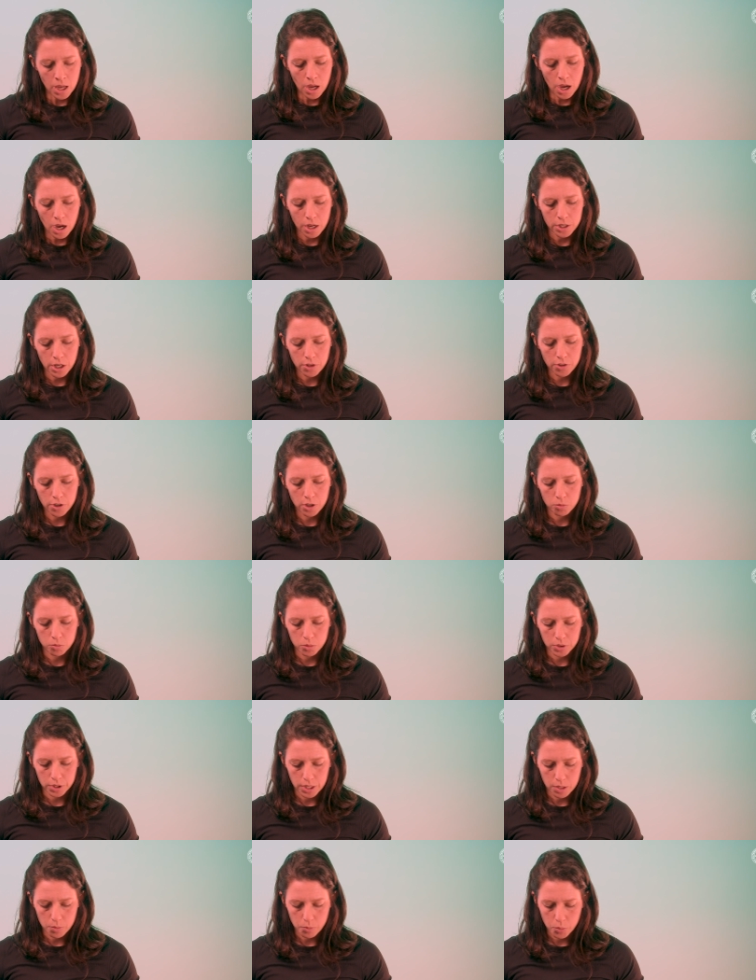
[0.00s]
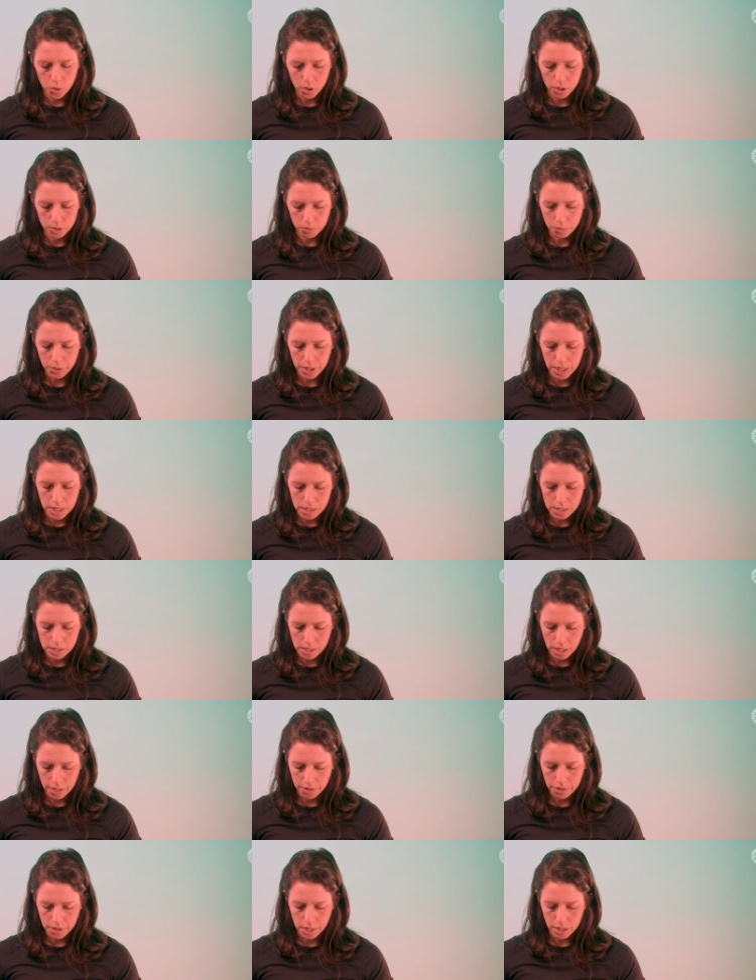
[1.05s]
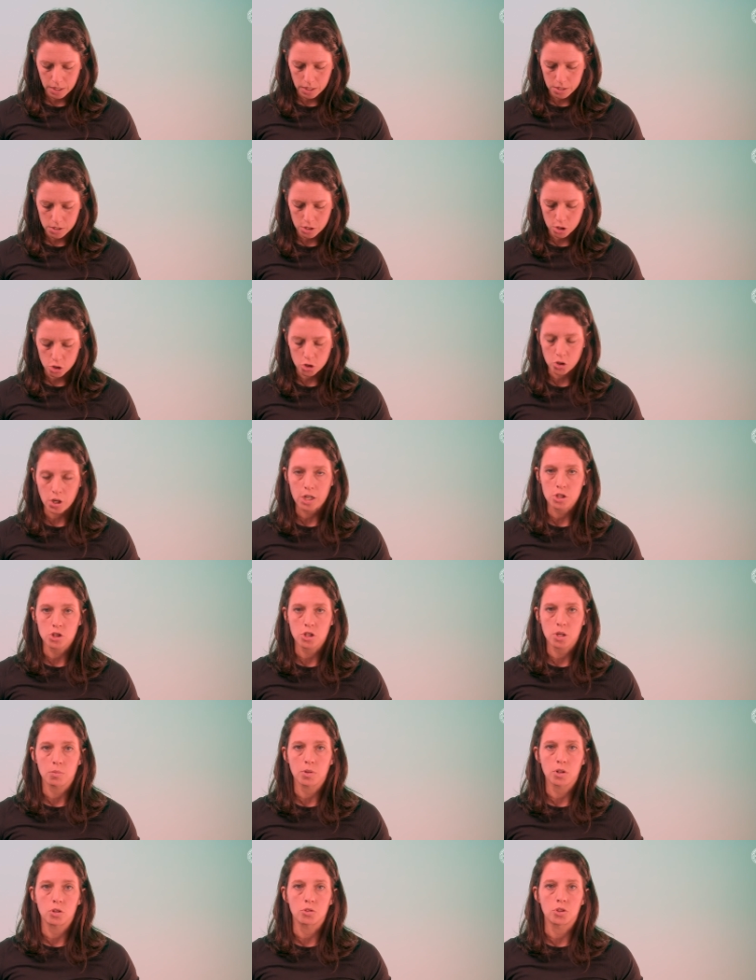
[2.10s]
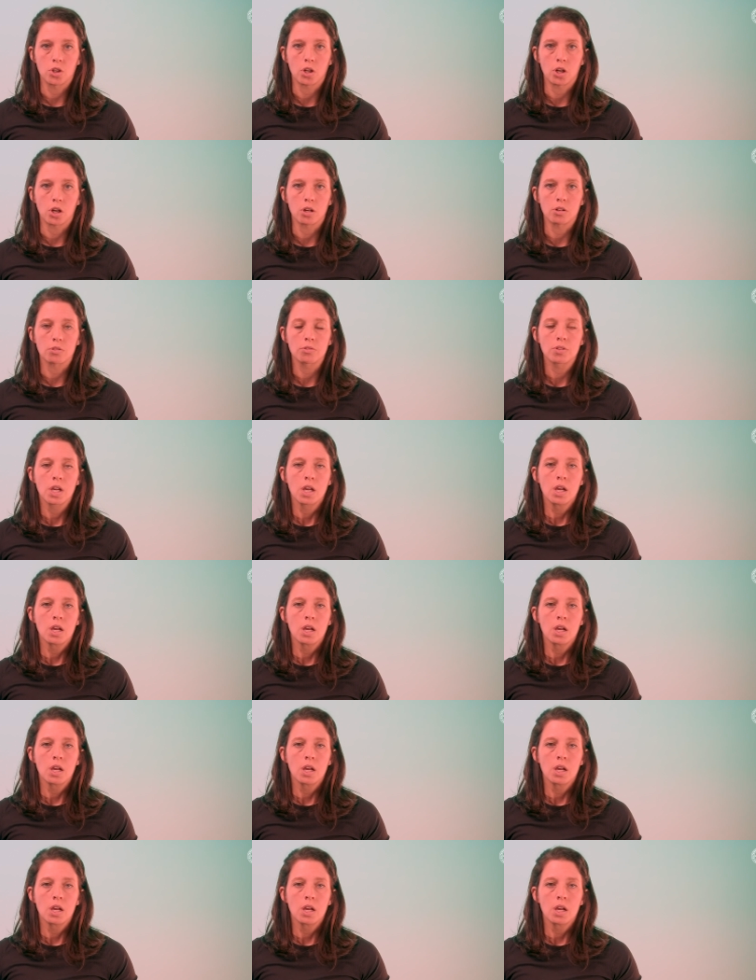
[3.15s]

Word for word: Another really important piece, I think, is the trigeminal nerve.